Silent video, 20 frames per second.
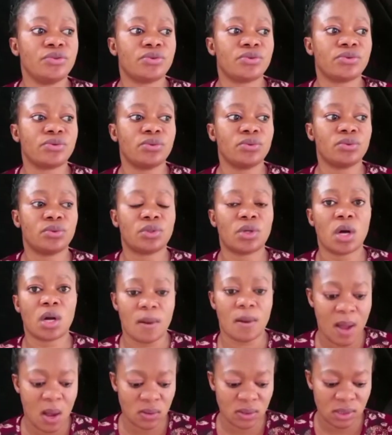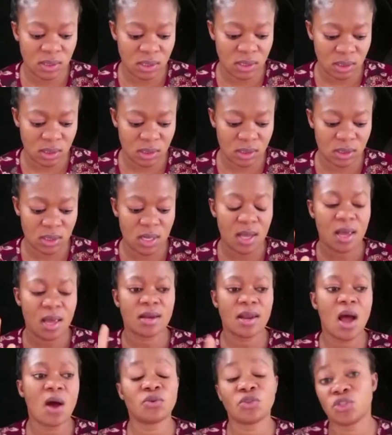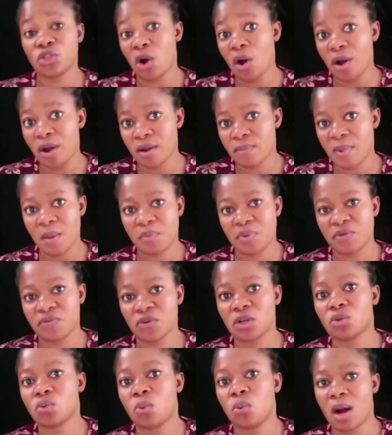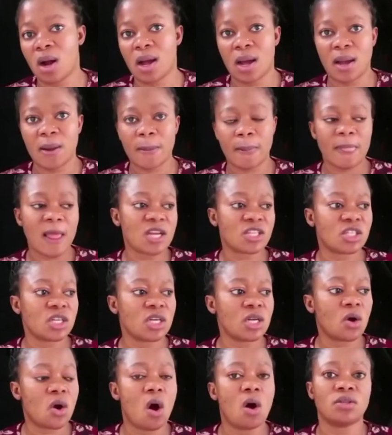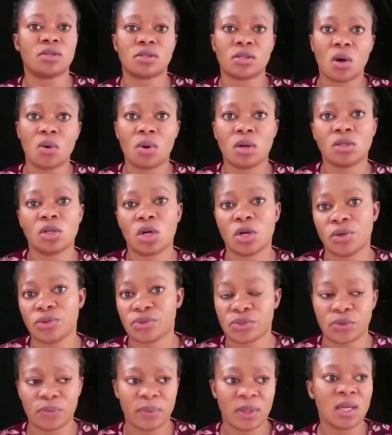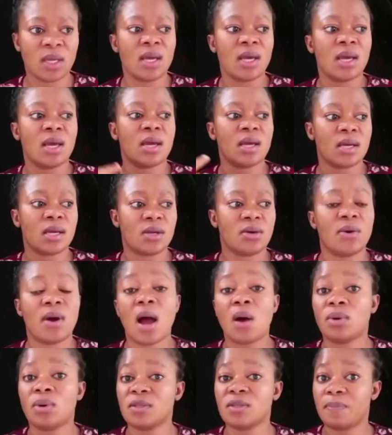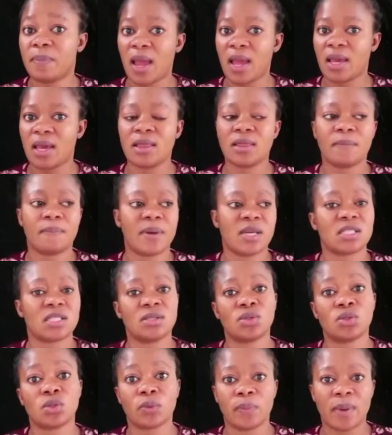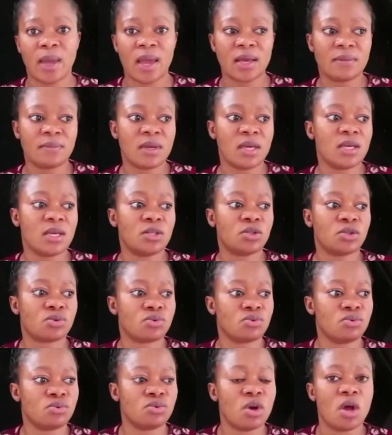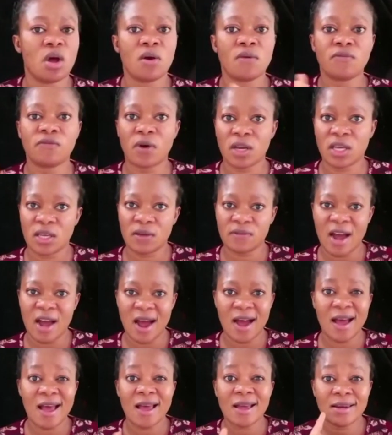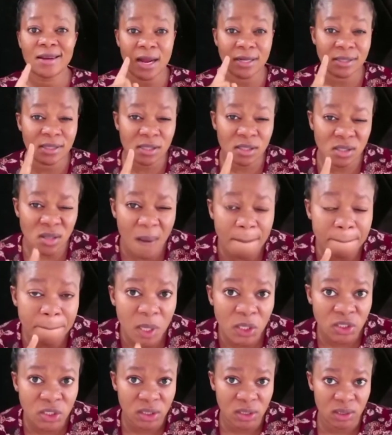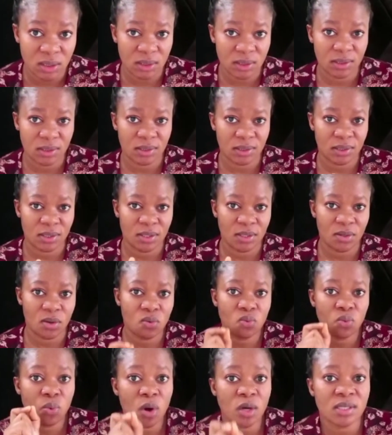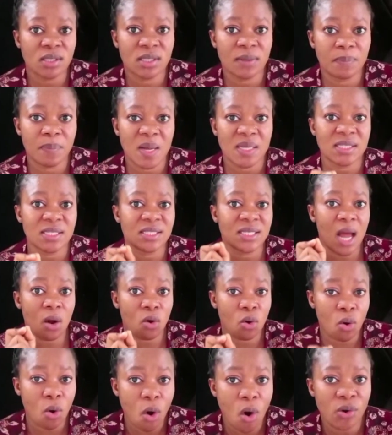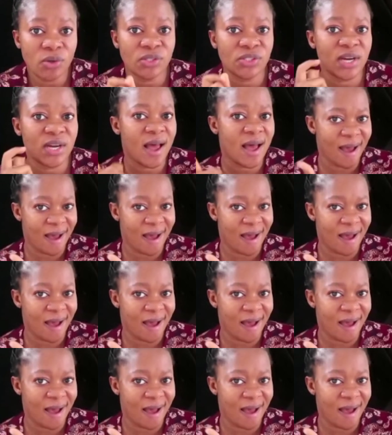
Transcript: to talk about this. Now, Joy, my previous worker, actually called someone close to me. I was begging the person to beg me to forgive her, that somebody was the person that called her